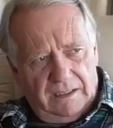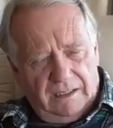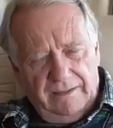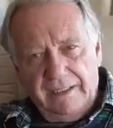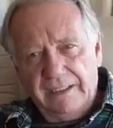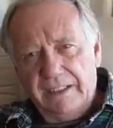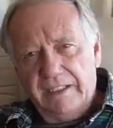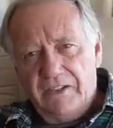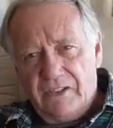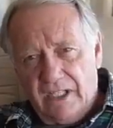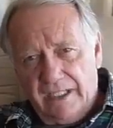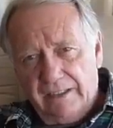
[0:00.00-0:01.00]
I think the
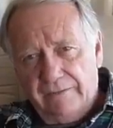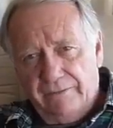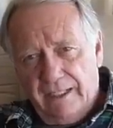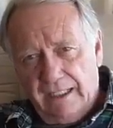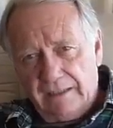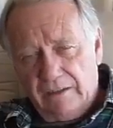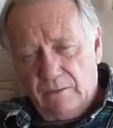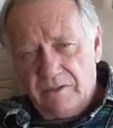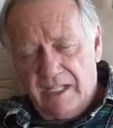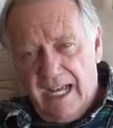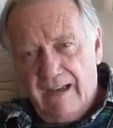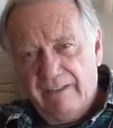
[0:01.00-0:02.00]
deciding factor
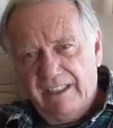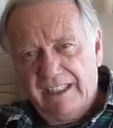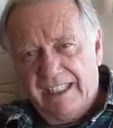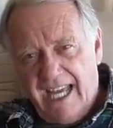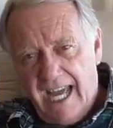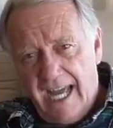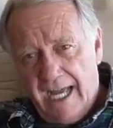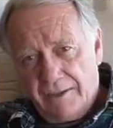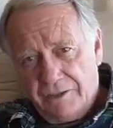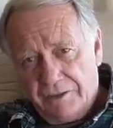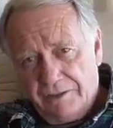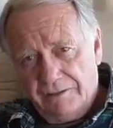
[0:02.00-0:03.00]
was having the
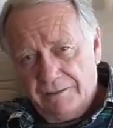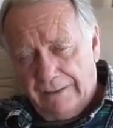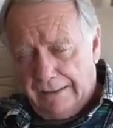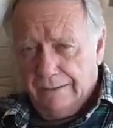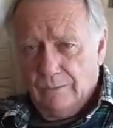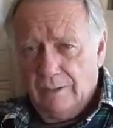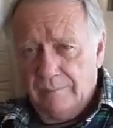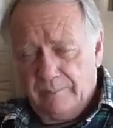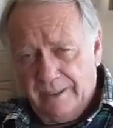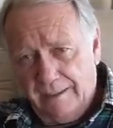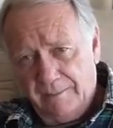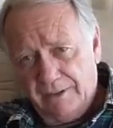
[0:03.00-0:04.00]
cash. I didn't want
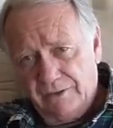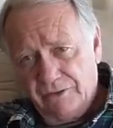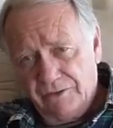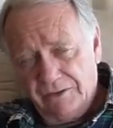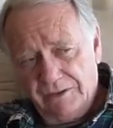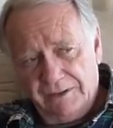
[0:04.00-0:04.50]
payments.